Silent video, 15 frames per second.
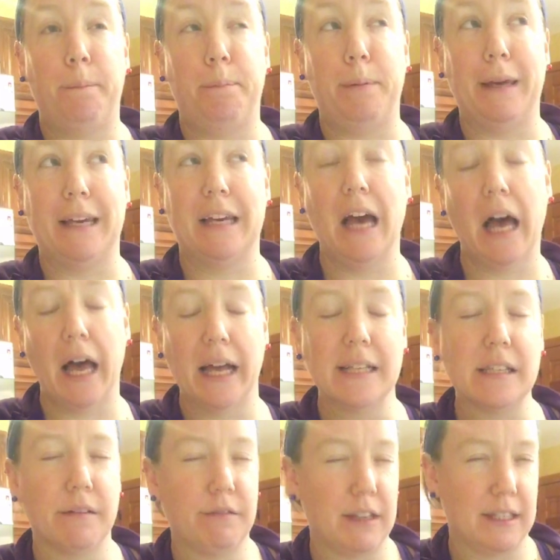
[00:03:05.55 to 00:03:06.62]

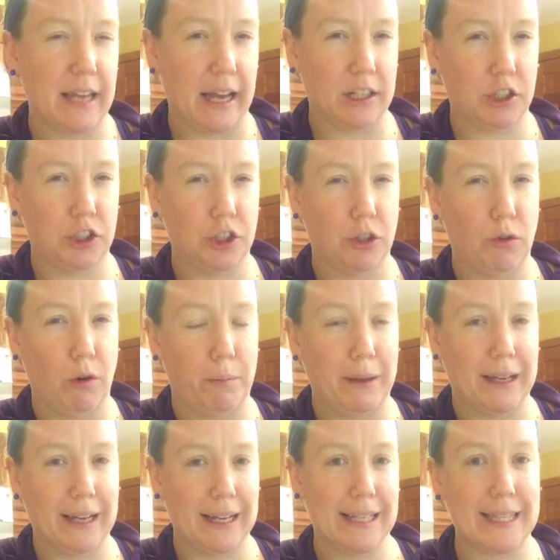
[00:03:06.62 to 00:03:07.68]
because of the texture, or
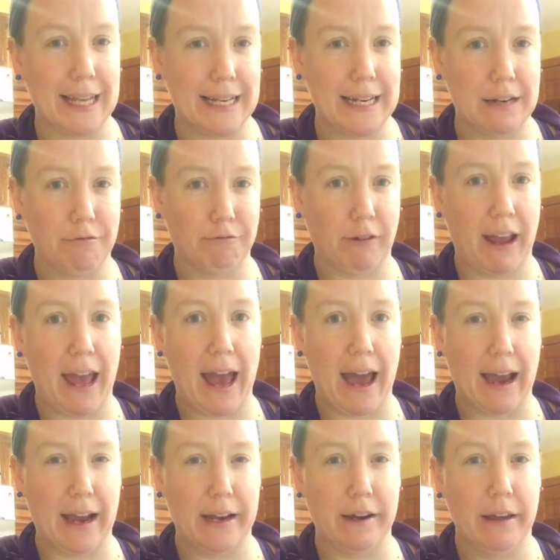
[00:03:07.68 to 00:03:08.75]
because they didn't
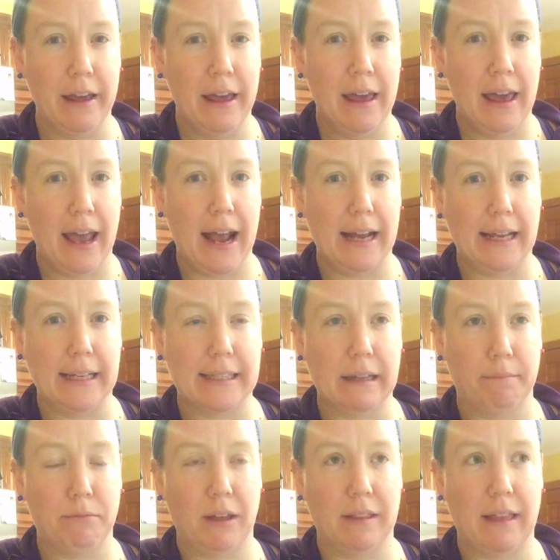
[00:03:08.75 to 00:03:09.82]
add
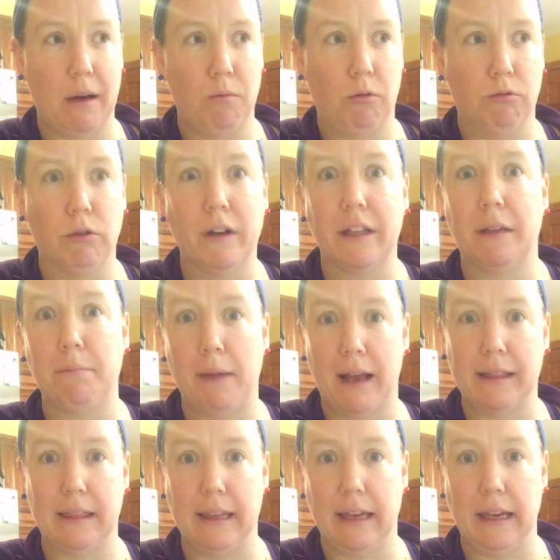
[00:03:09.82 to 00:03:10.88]
something that will really
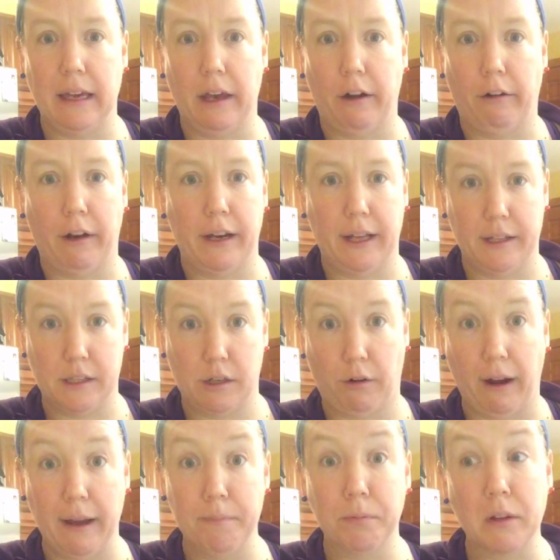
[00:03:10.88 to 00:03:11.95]
make the ingredients
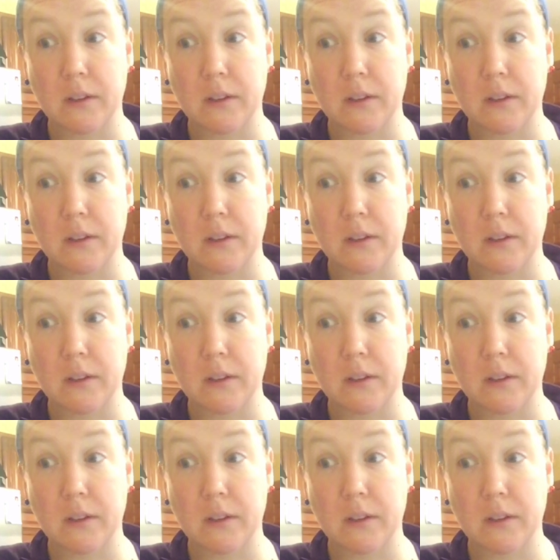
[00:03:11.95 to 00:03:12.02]
great.